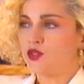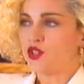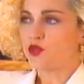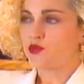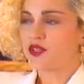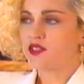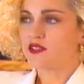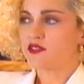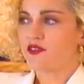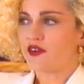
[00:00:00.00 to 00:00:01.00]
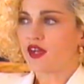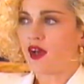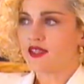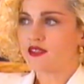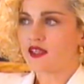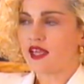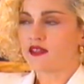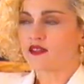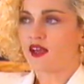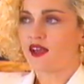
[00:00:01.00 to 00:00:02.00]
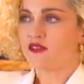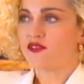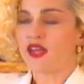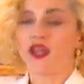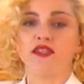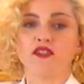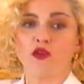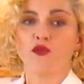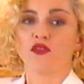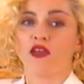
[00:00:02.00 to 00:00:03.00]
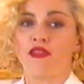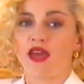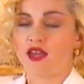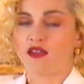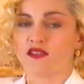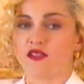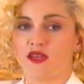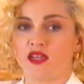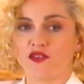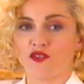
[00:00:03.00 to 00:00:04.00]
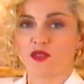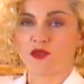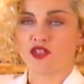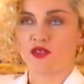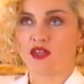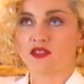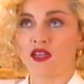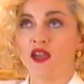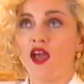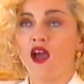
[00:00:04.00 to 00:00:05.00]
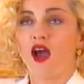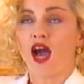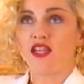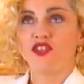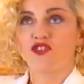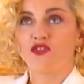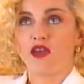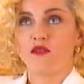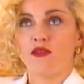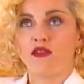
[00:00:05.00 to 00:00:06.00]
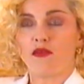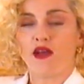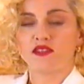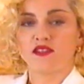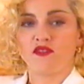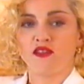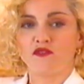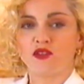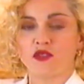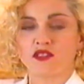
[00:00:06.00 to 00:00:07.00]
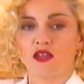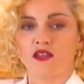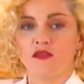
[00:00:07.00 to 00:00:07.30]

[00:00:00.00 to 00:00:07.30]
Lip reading: you know, Prince lives a very isolated life, and I don't, and that is the big difference between us. And I just try to be a positive influence on